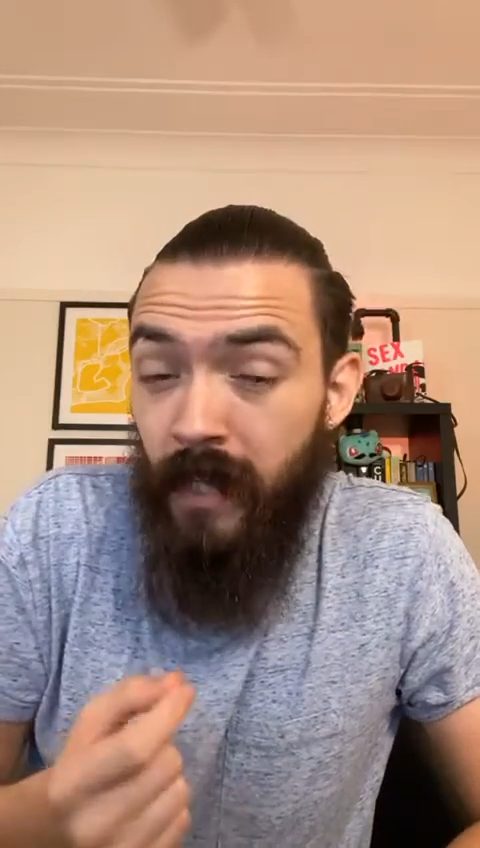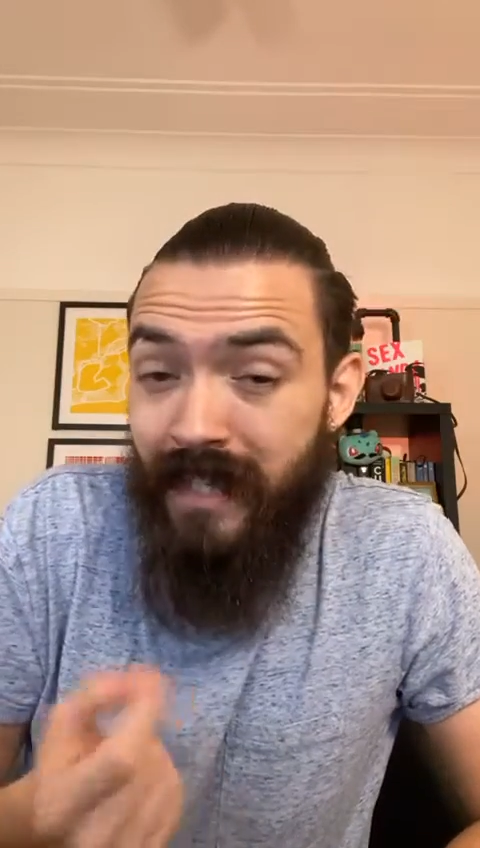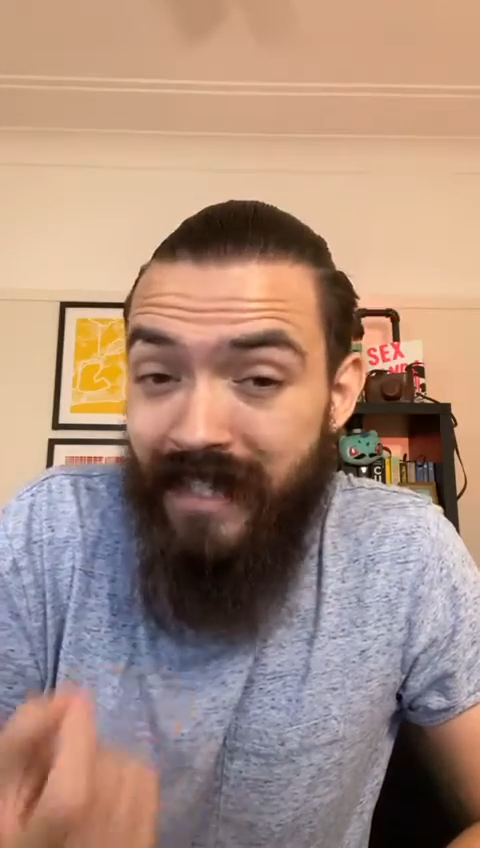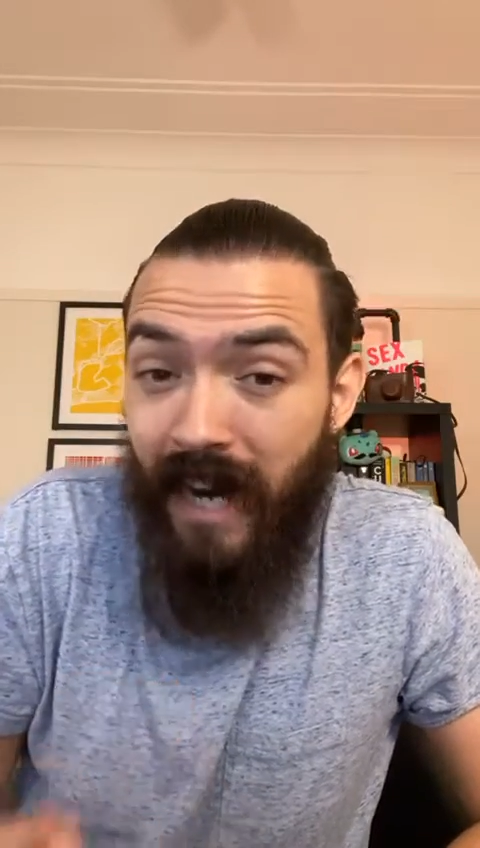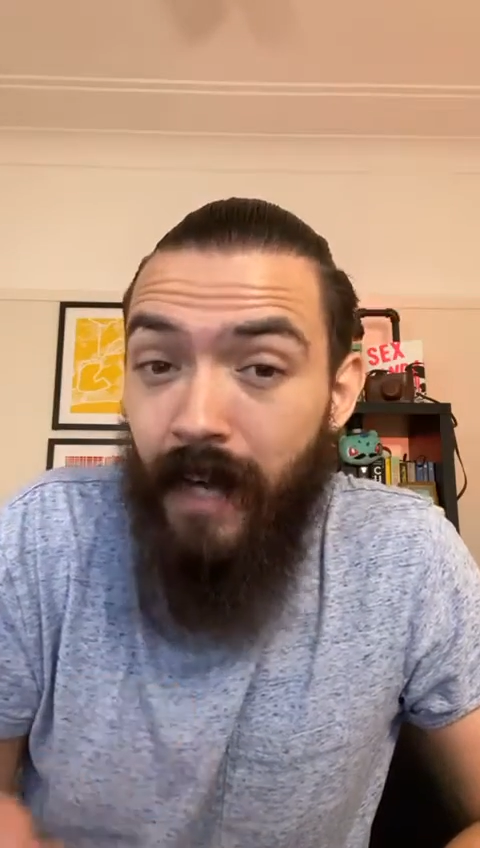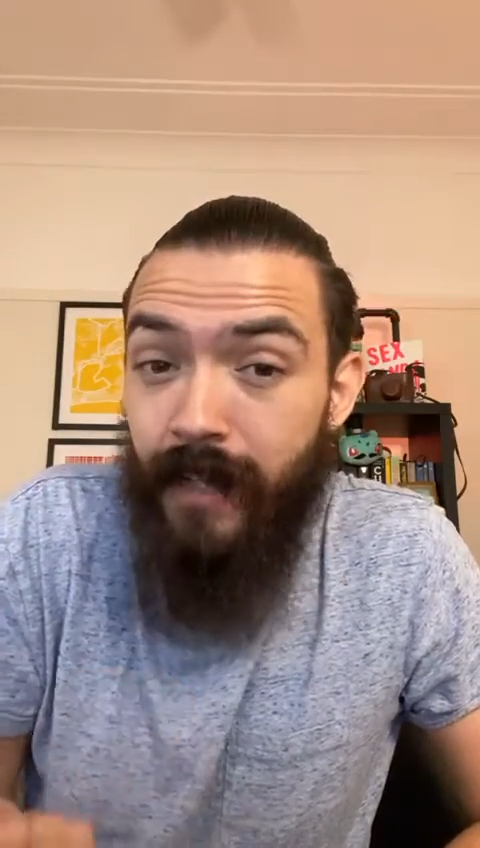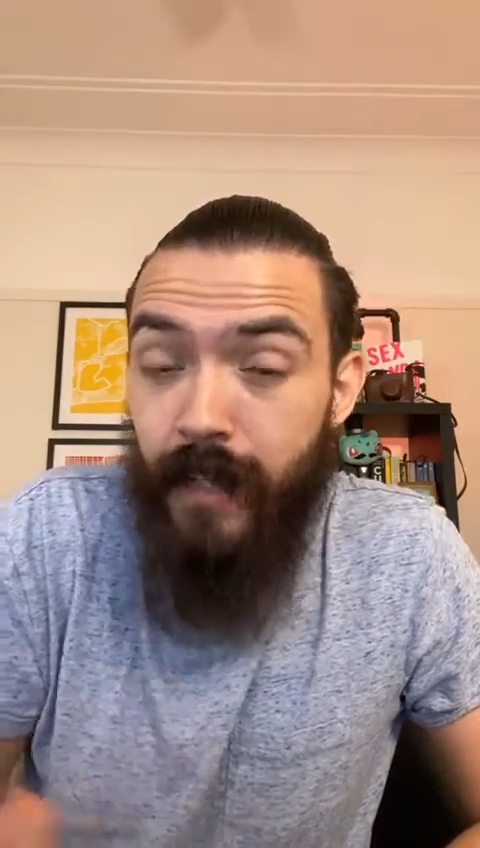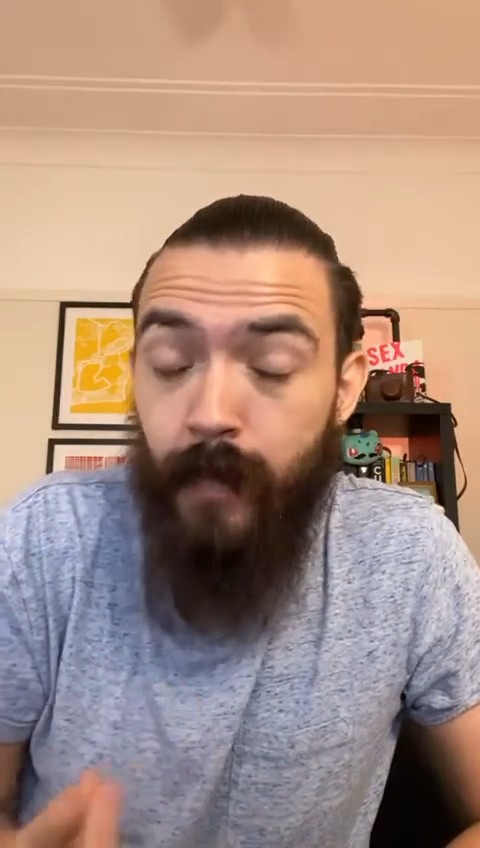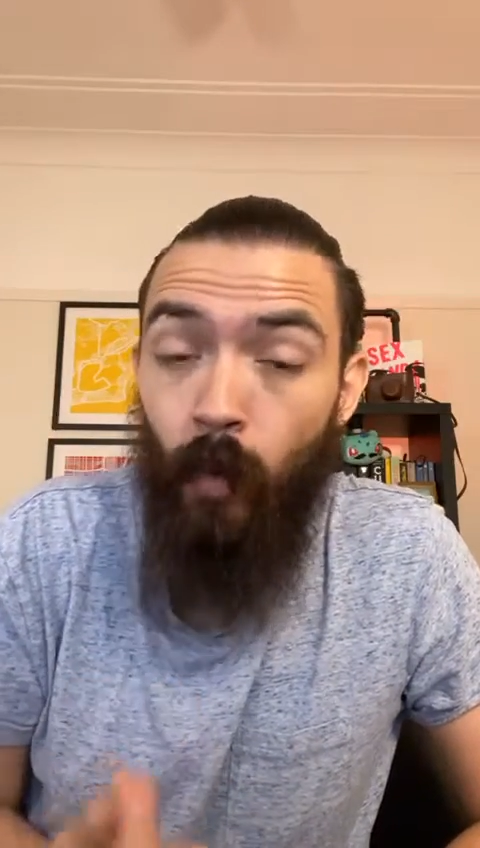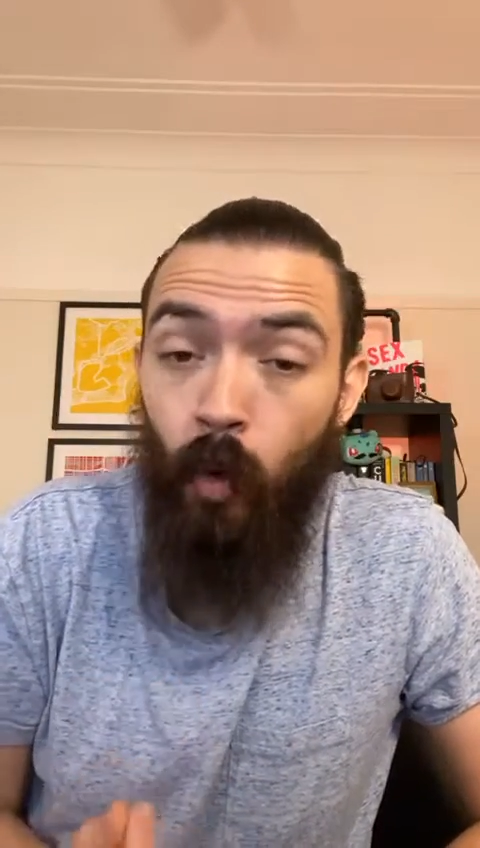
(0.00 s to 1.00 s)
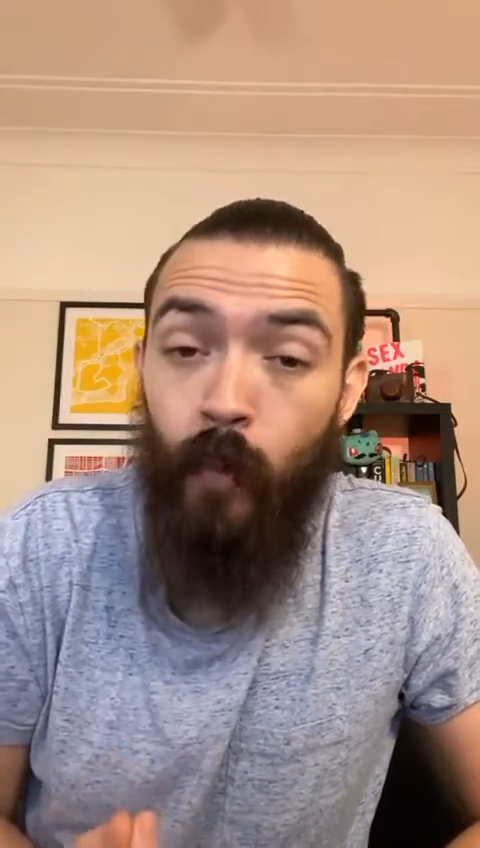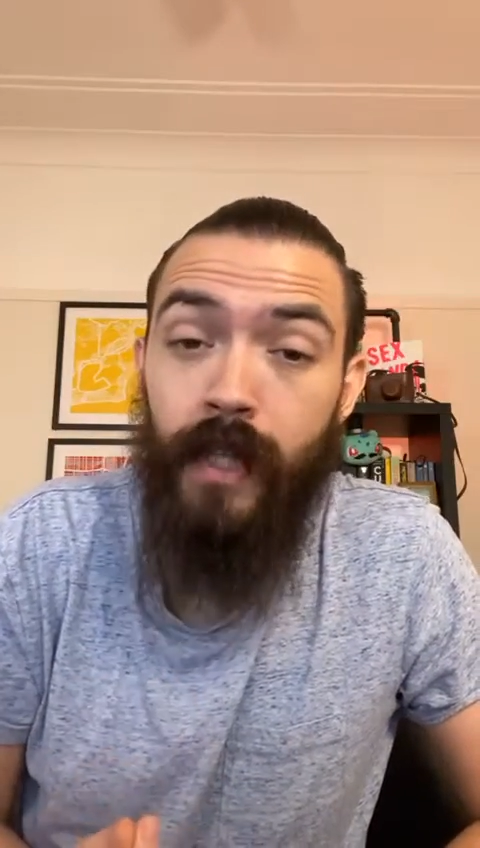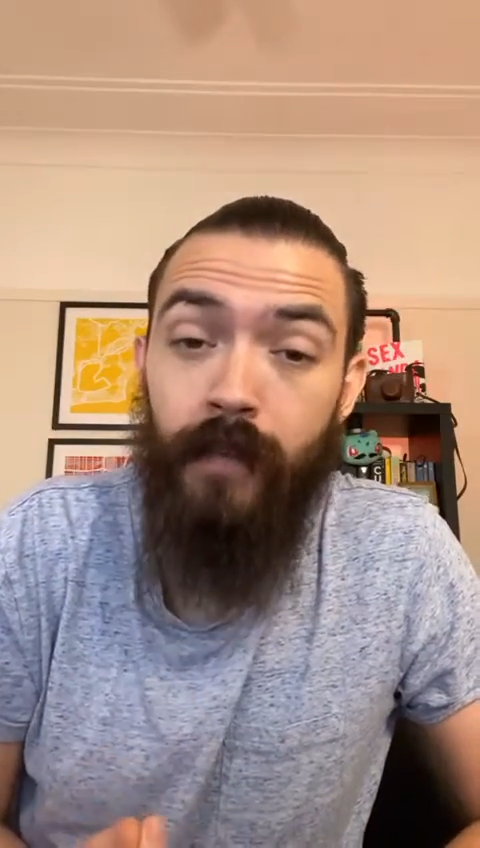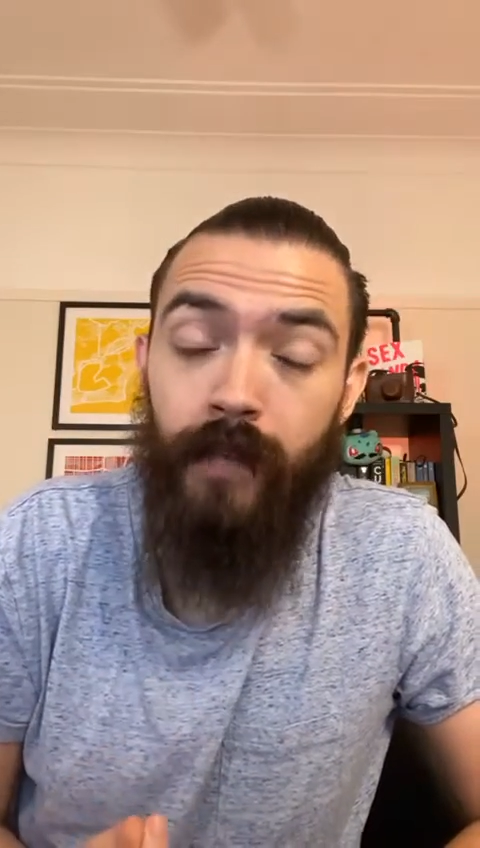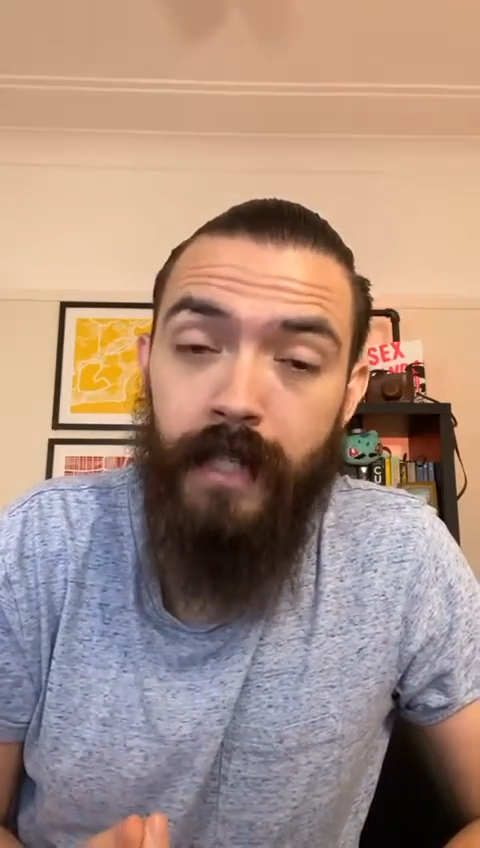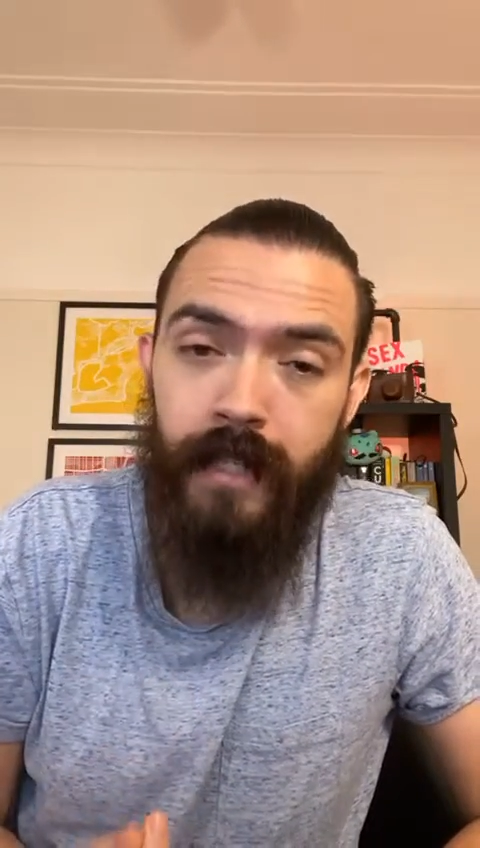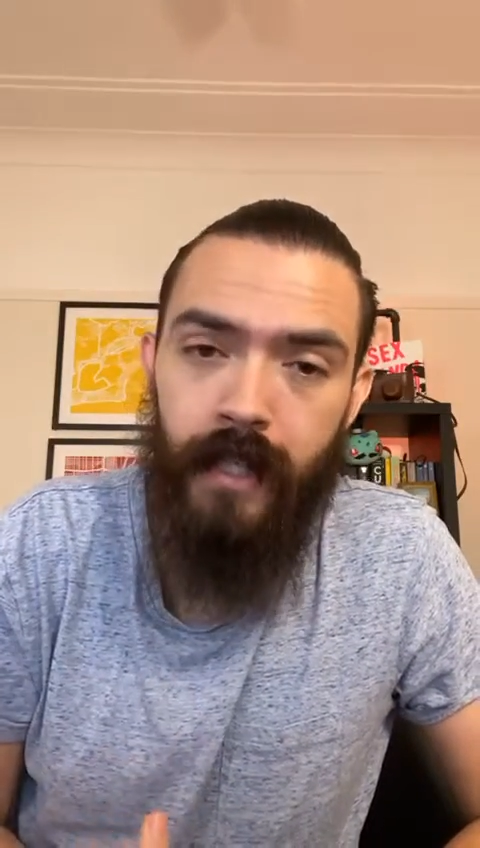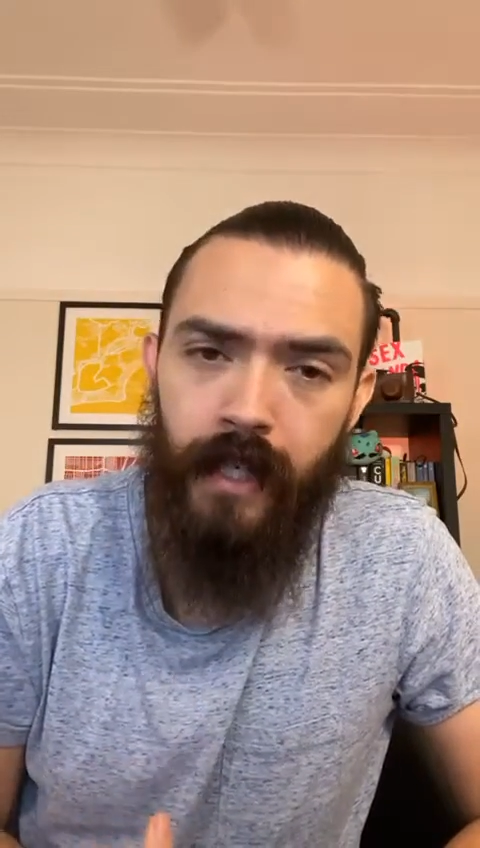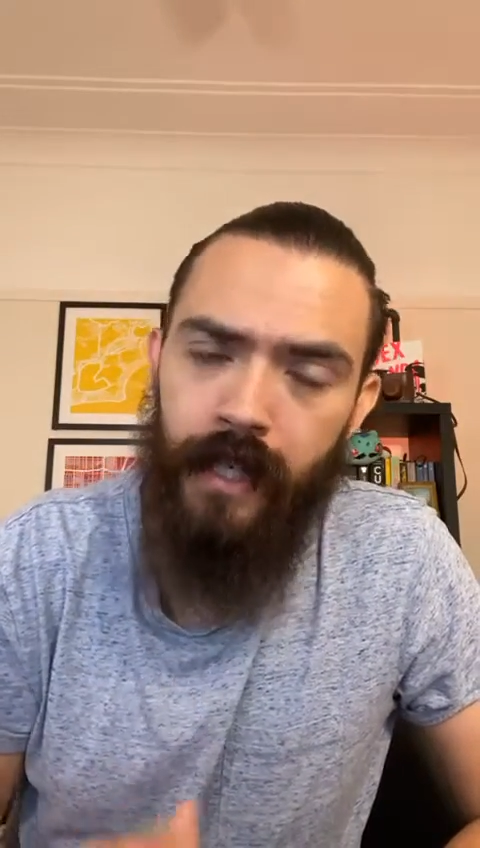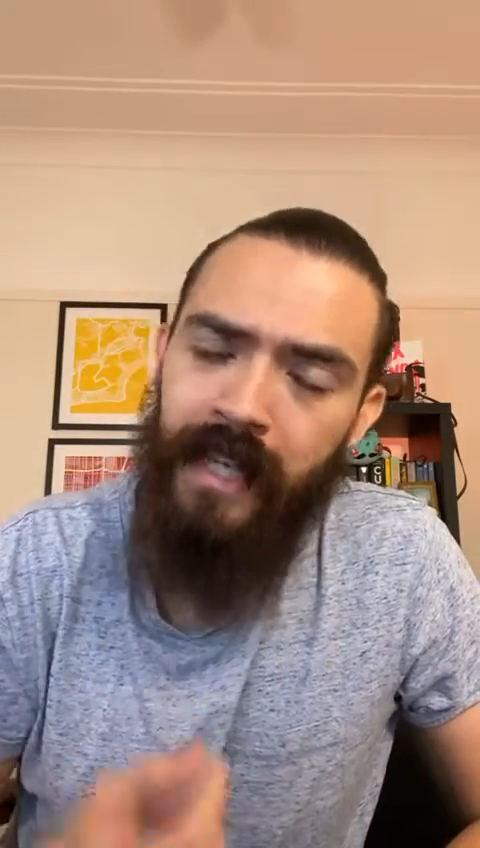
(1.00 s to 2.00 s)
starting small with
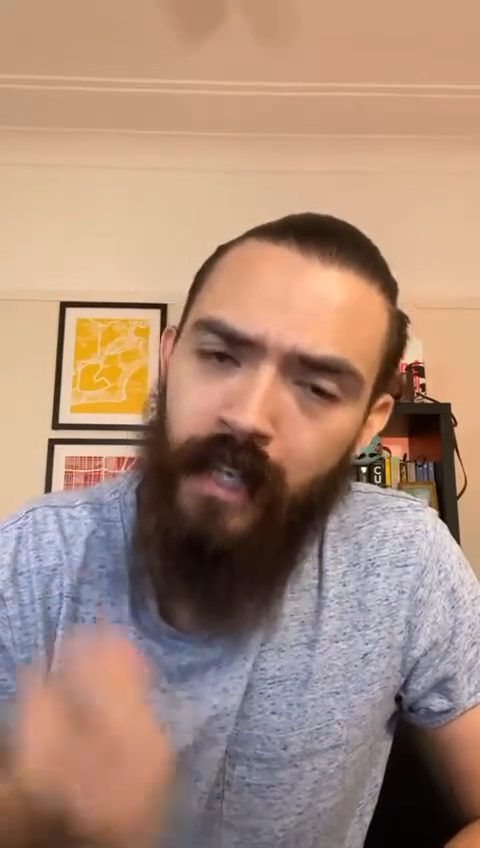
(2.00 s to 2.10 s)
investing,